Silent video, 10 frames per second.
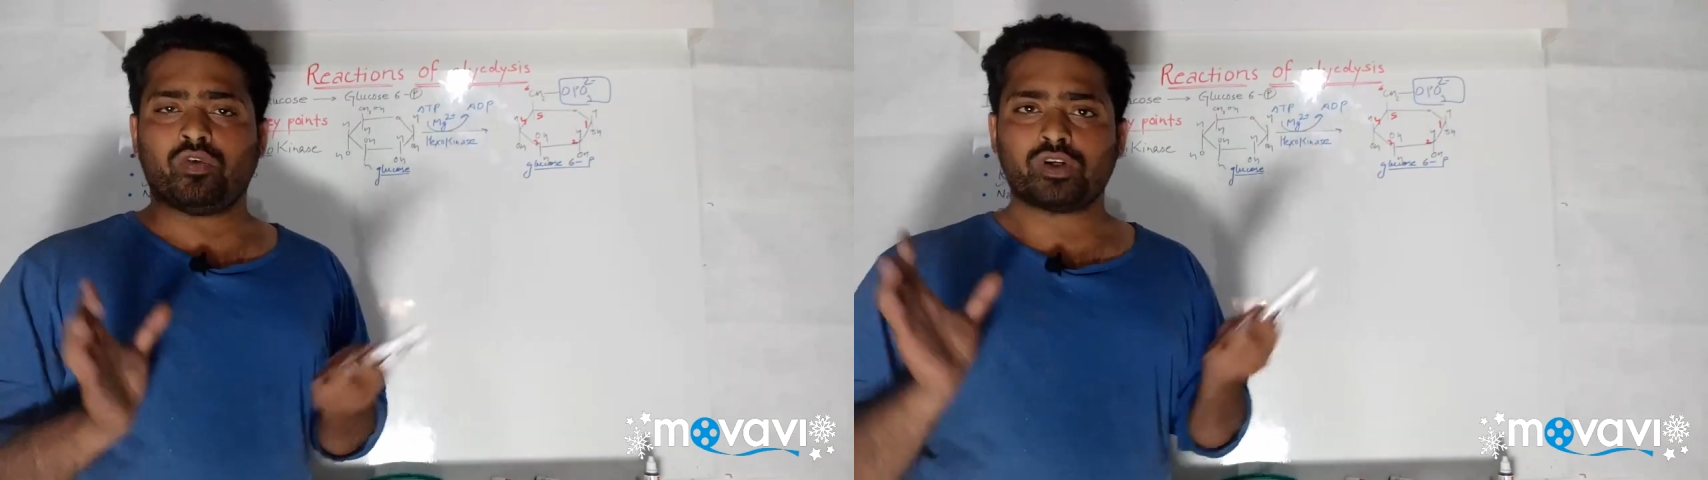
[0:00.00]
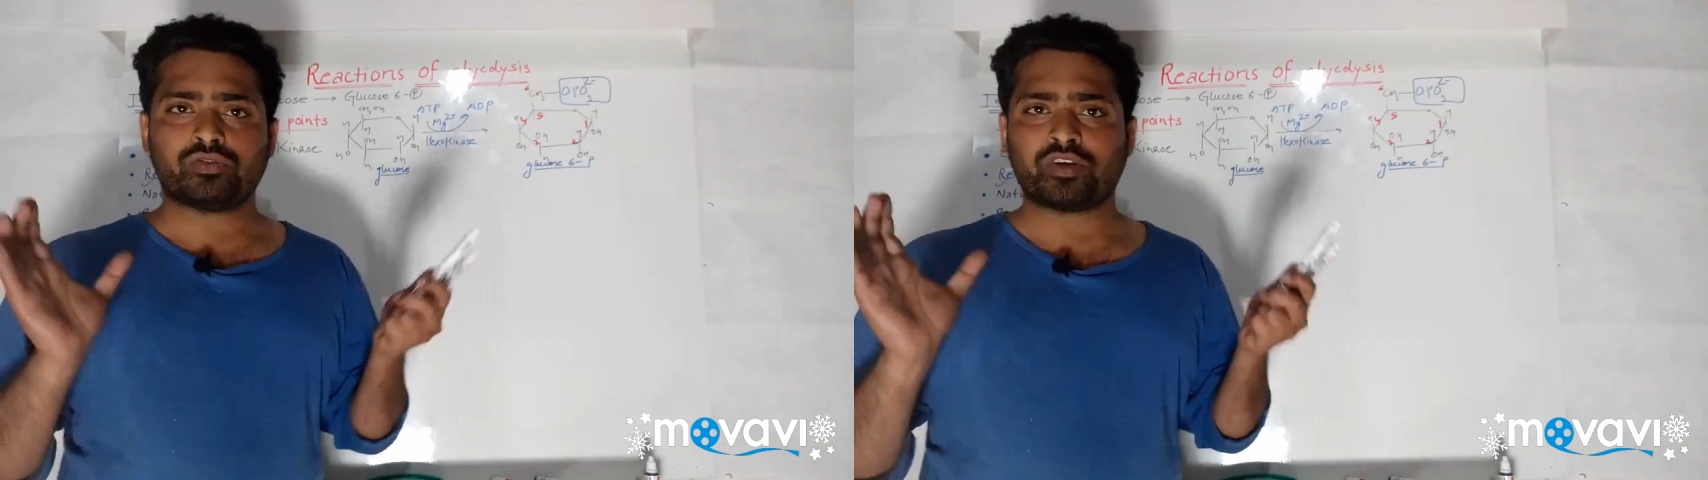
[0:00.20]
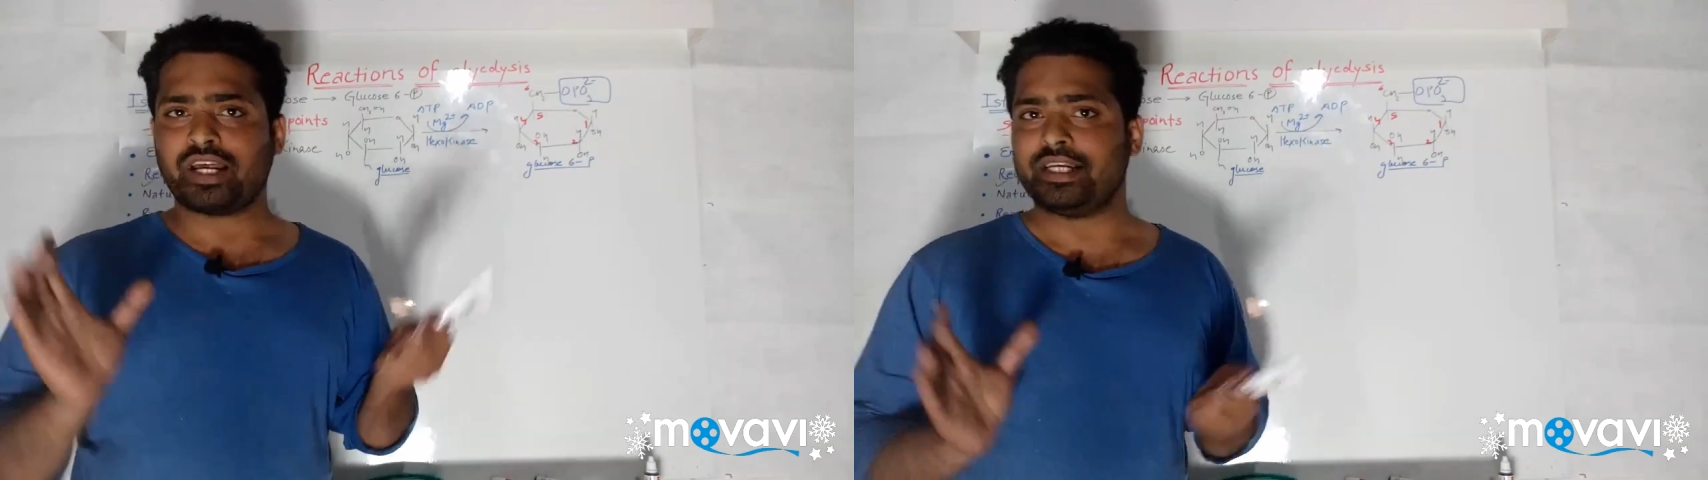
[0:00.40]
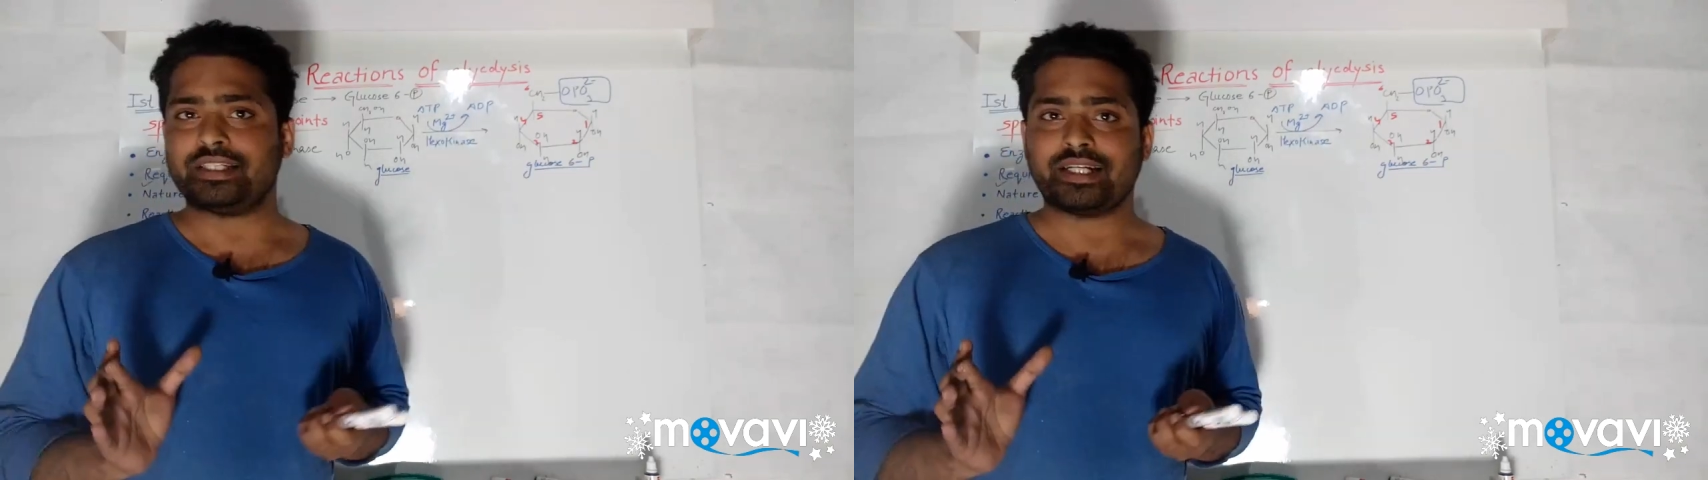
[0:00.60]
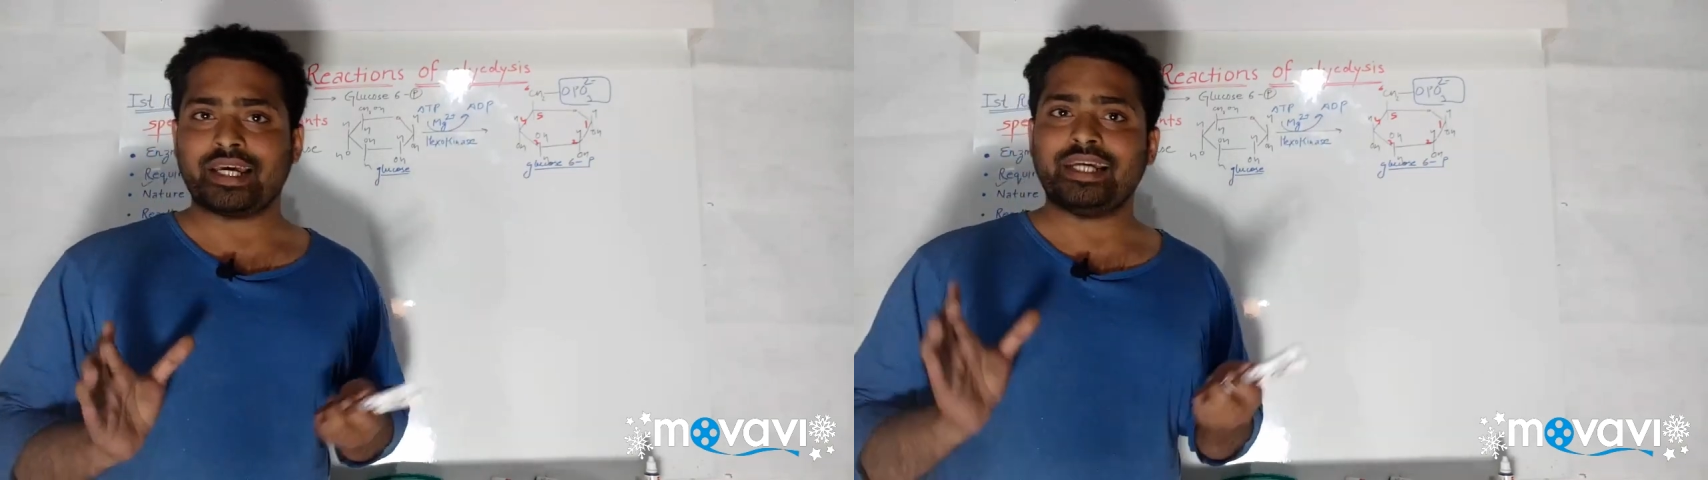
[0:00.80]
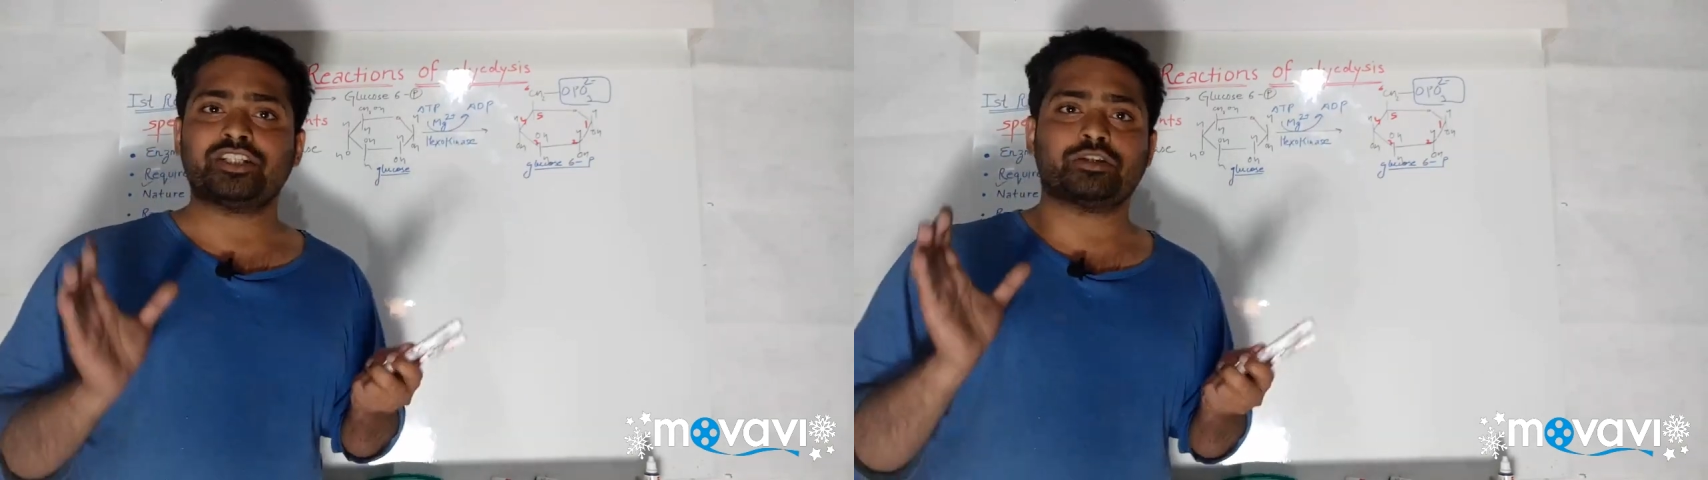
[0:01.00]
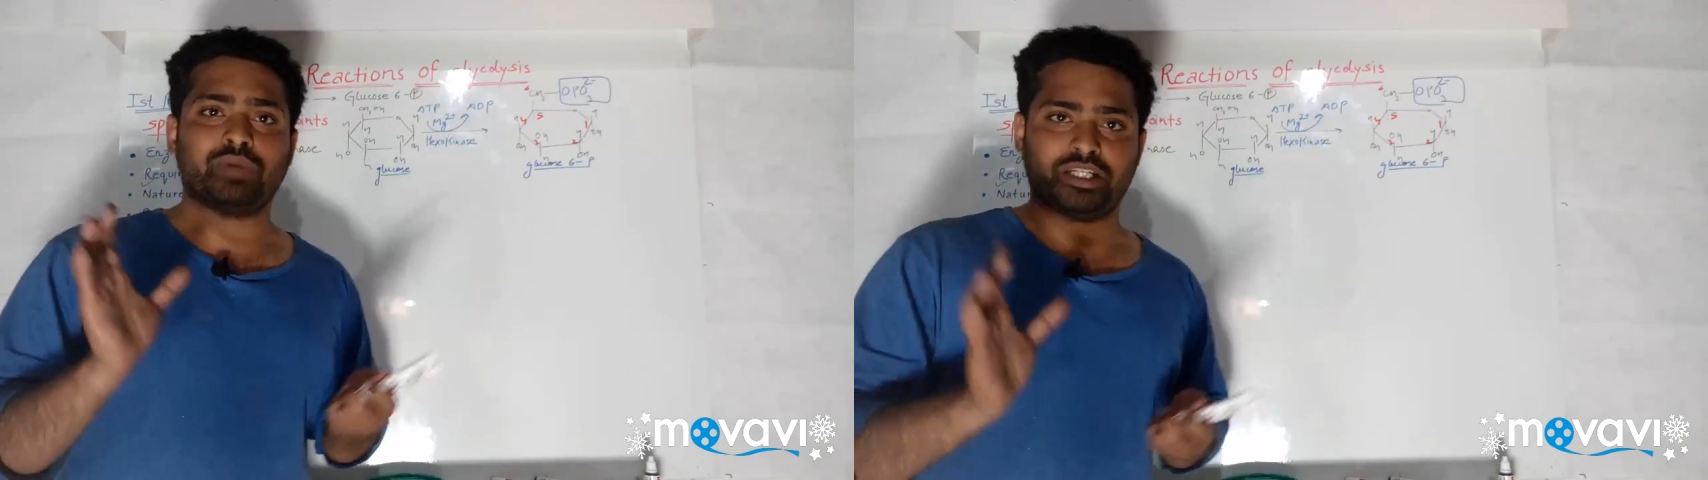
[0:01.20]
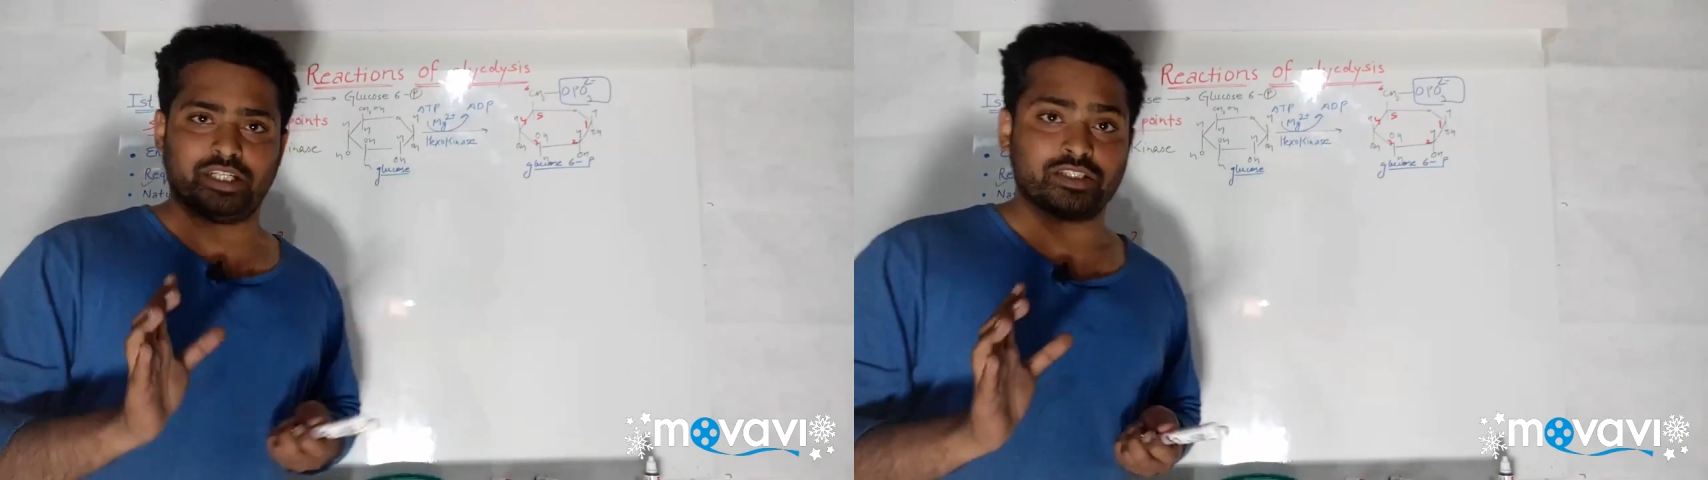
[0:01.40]
phosphorylated
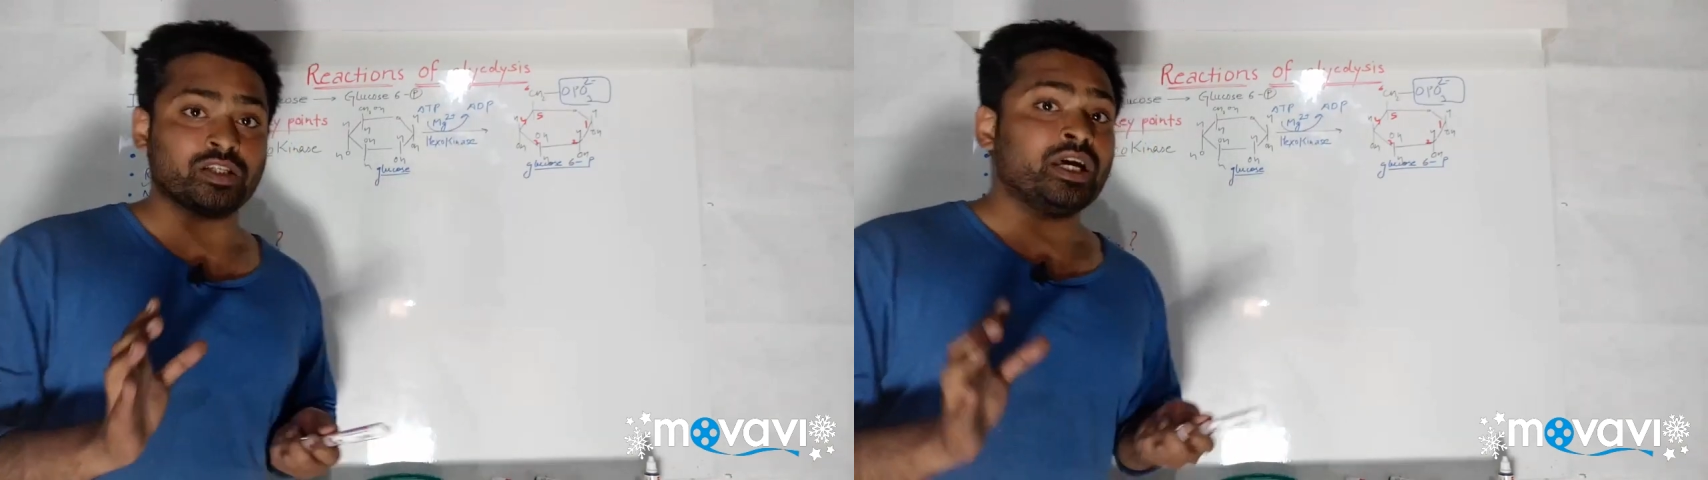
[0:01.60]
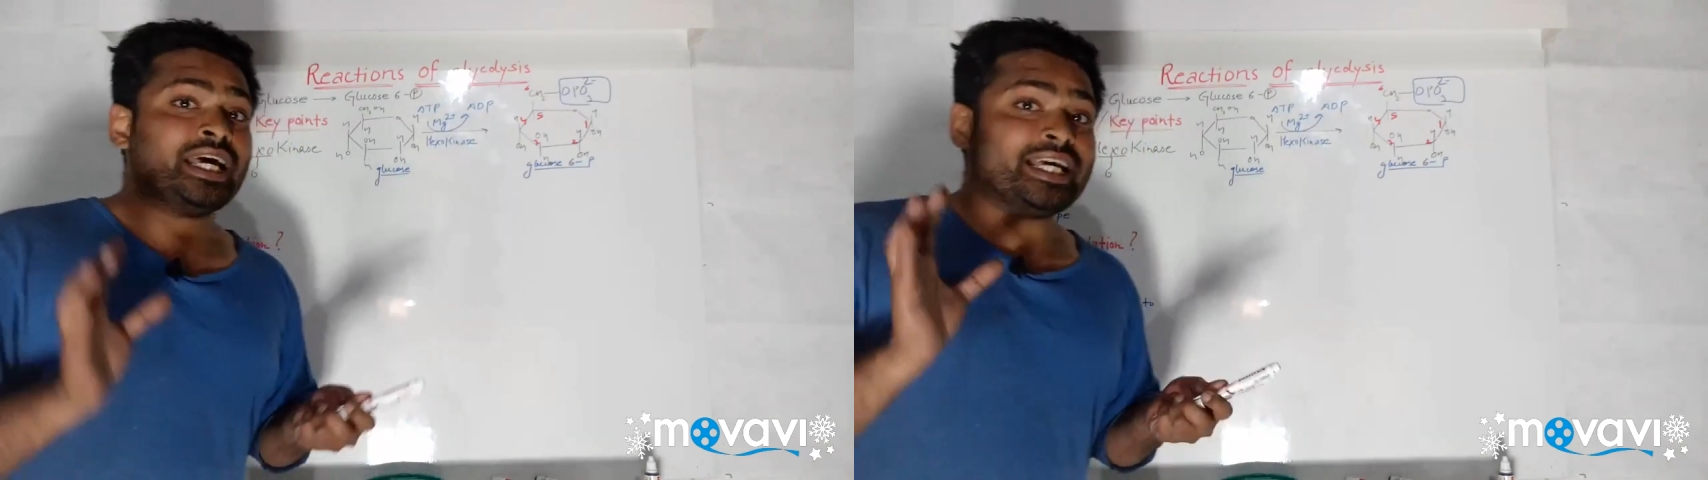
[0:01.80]
intermediates.